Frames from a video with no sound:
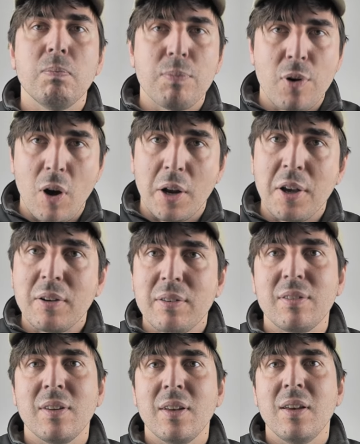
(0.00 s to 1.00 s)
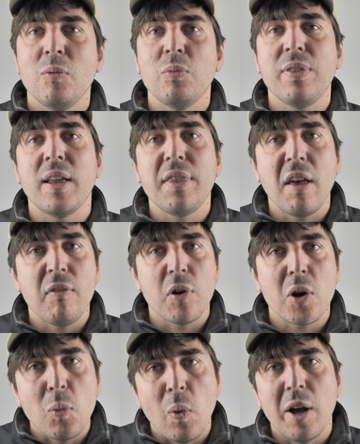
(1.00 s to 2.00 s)
products that they're
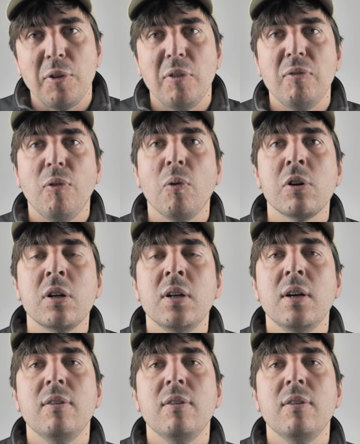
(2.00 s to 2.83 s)
very well known for.